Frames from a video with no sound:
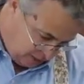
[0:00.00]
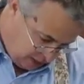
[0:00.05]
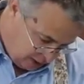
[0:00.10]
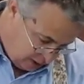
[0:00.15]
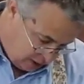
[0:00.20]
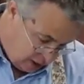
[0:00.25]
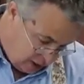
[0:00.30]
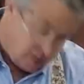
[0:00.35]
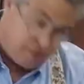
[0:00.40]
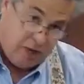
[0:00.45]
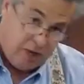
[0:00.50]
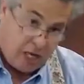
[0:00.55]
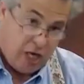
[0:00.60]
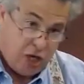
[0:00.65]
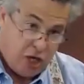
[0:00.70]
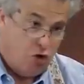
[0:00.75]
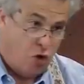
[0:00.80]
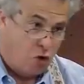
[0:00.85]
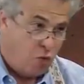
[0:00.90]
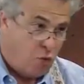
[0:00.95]
and live
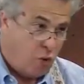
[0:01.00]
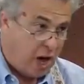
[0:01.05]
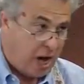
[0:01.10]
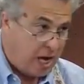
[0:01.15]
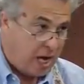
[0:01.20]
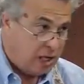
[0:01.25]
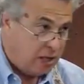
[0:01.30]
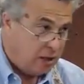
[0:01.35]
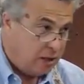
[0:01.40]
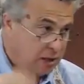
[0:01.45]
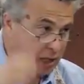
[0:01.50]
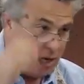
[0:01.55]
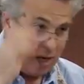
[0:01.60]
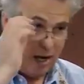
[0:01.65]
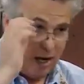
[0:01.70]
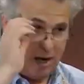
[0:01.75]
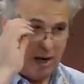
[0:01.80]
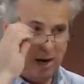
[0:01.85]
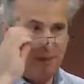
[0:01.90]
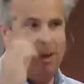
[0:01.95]
your way.
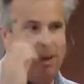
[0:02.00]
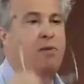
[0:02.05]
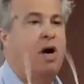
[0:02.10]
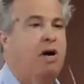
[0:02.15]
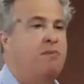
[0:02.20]
I,